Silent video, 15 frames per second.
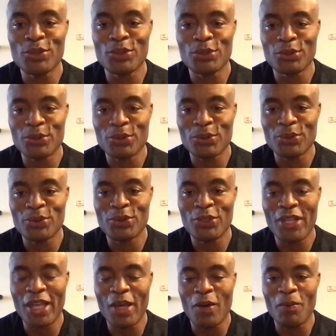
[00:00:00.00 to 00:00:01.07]
to
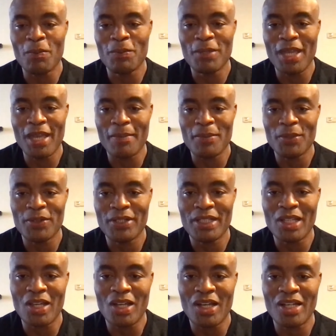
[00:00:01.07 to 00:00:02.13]
help Gabriel a
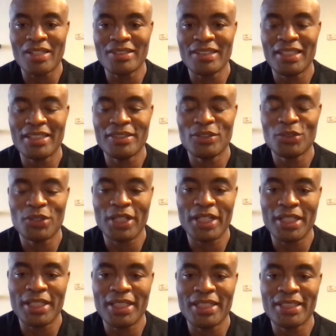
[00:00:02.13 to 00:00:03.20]
lot in
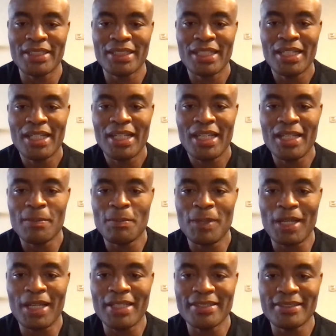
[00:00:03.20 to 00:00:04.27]
training and
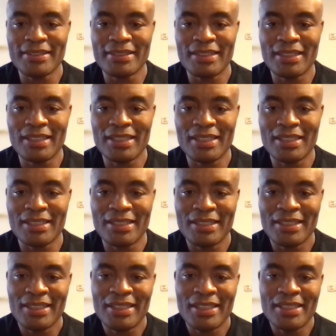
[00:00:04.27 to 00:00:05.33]
pass the
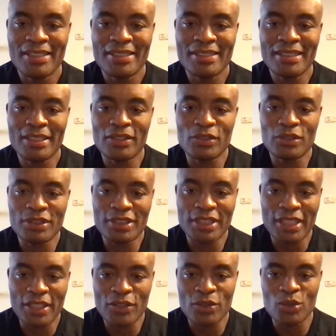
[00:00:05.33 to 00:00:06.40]
good
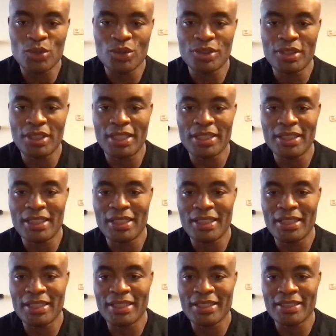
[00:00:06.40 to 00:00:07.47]
skills. And
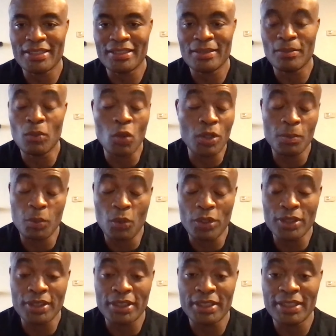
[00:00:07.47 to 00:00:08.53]
the more
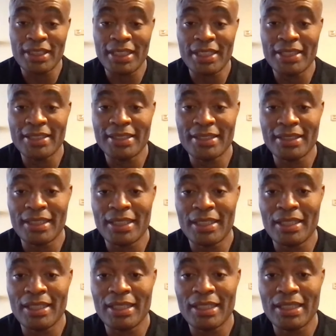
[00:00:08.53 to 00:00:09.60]
important is
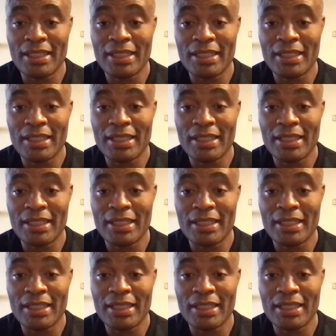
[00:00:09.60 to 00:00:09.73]
the